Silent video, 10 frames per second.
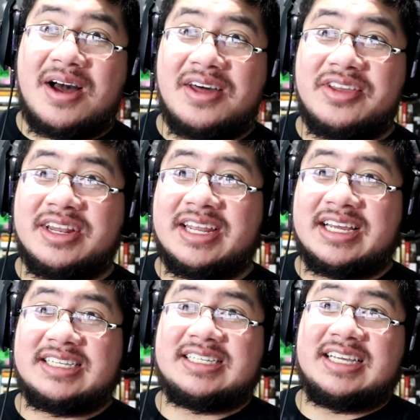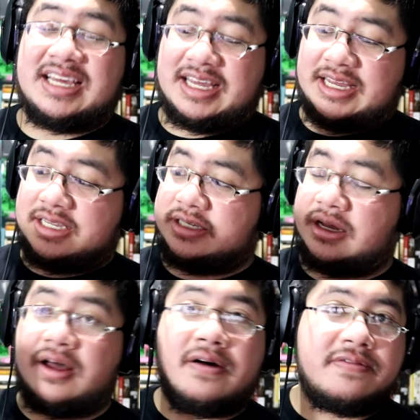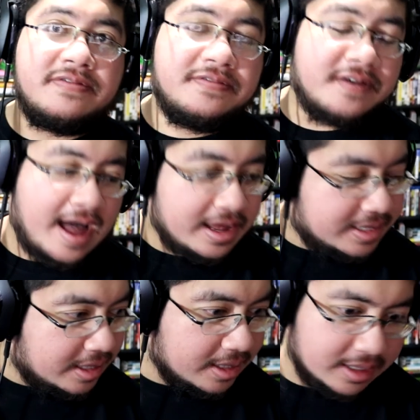on the list is oh fuck.